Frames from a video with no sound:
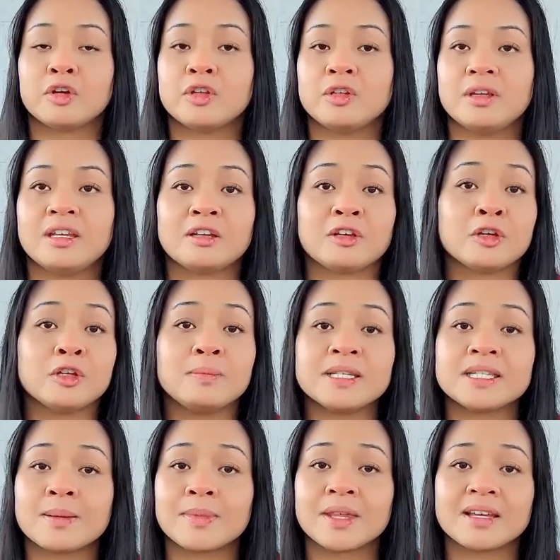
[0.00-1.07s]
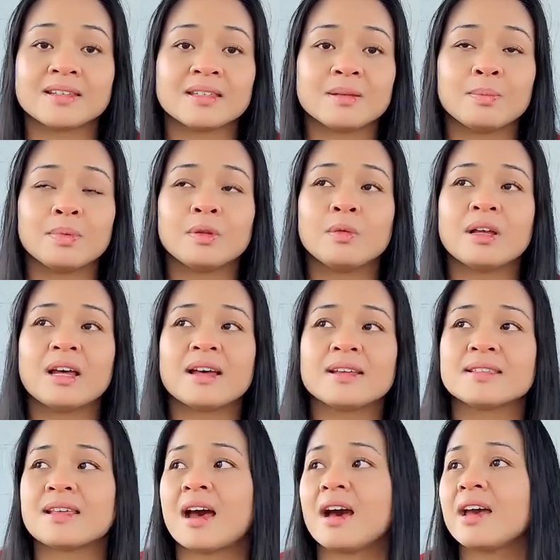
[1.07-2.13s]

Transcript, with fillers: could it could be something as simple as